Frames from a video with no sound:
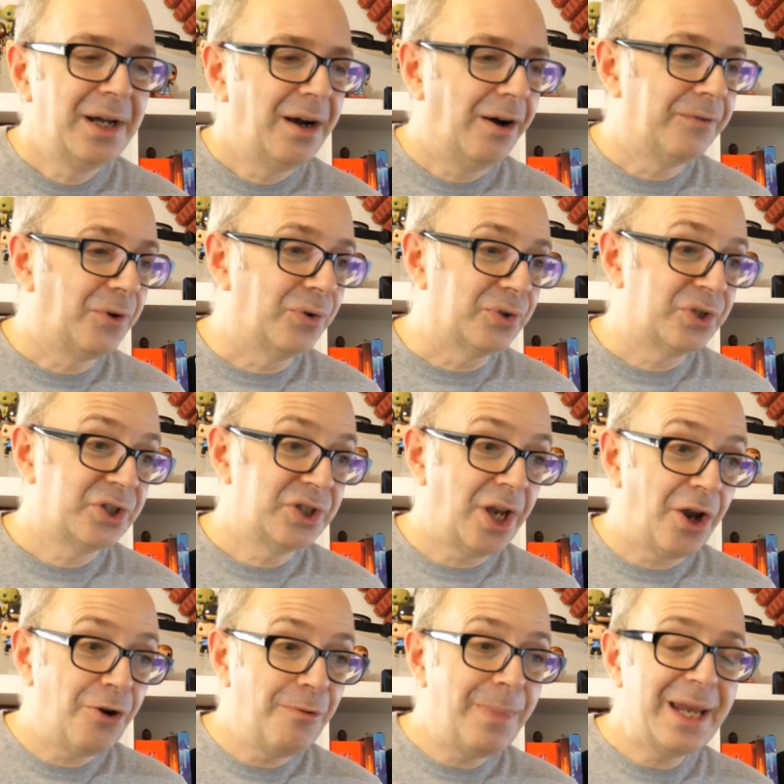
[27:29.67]
I've got
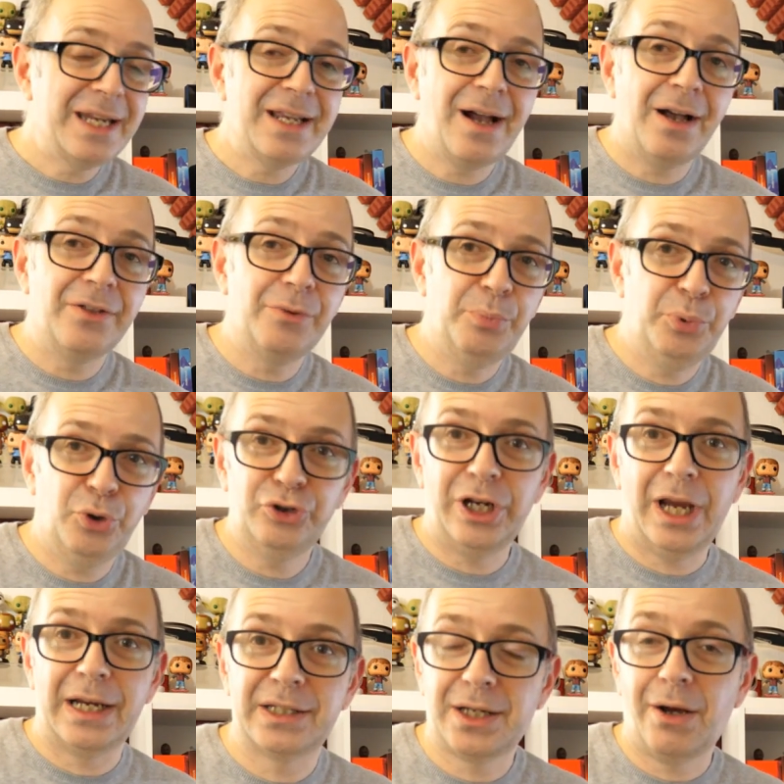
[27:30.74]
so many other
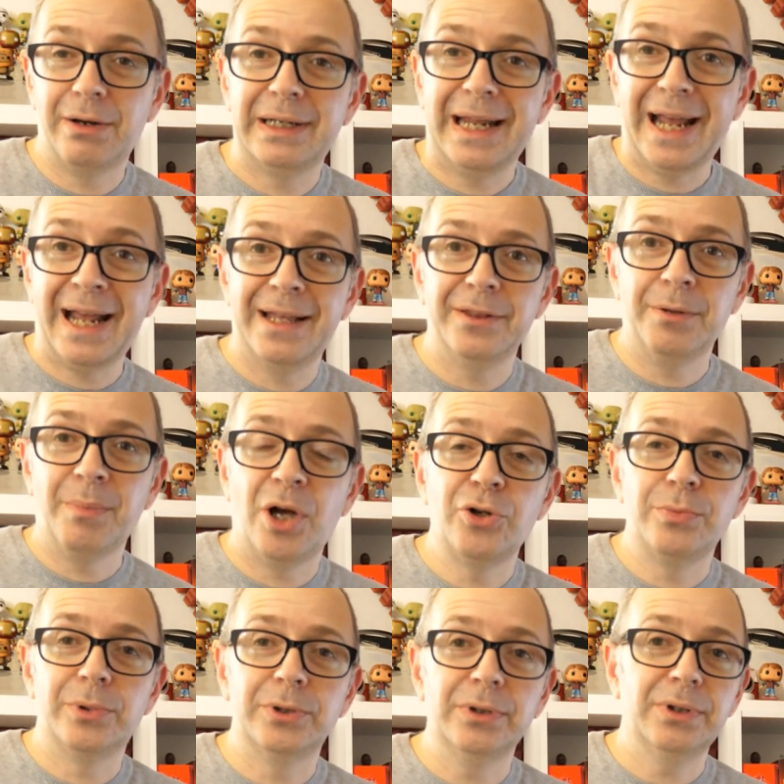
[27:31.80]
projects going at the
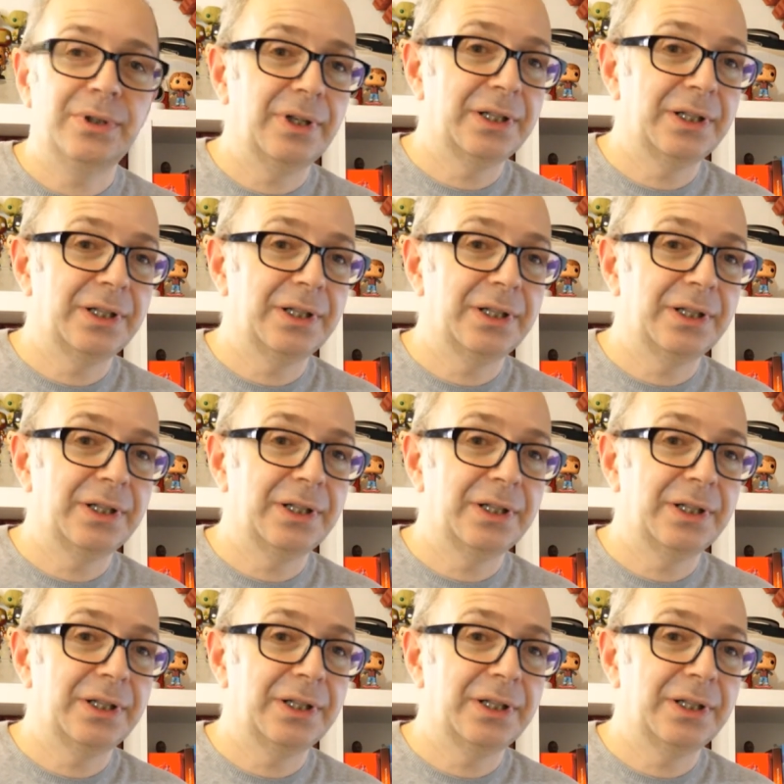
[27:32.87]
moment,